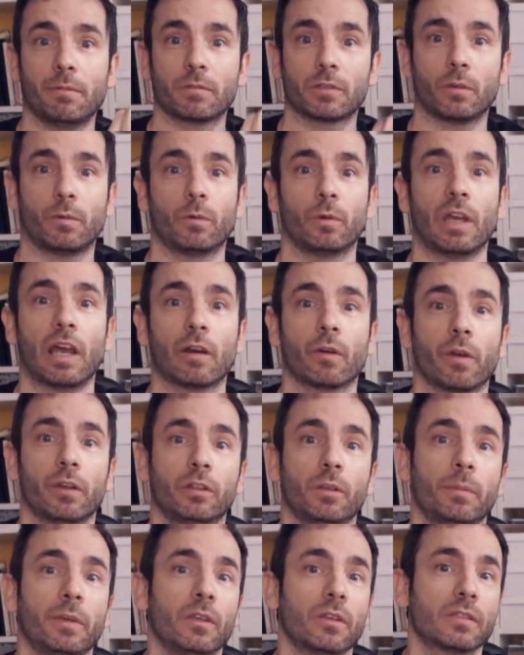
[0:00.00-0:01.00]
So we are going
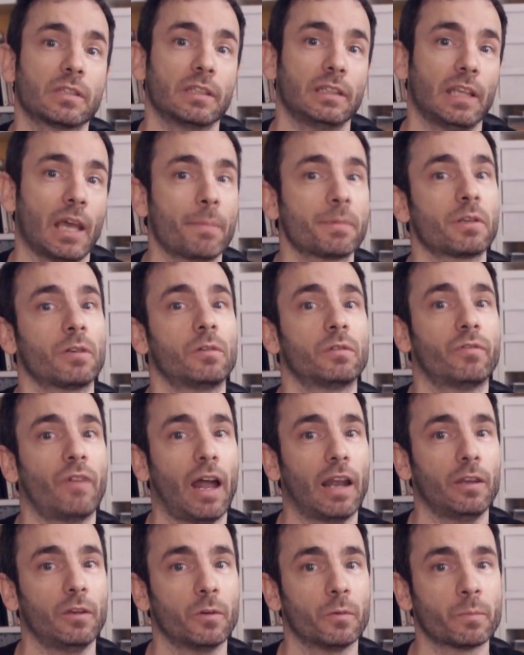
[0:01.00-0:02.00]
to be using the absolute
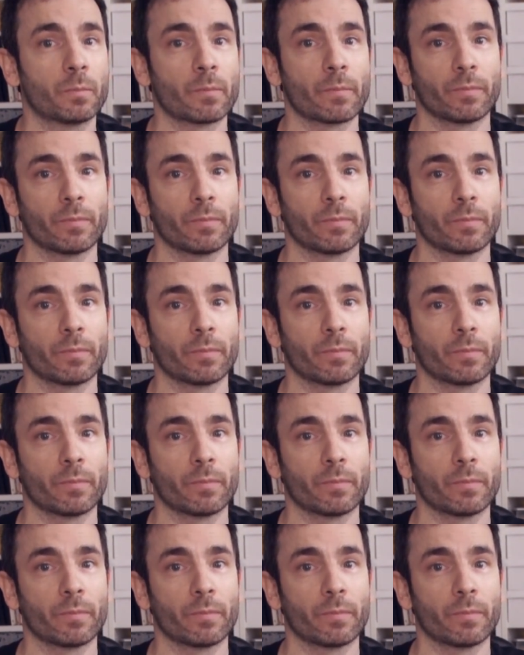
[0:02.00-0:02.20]
value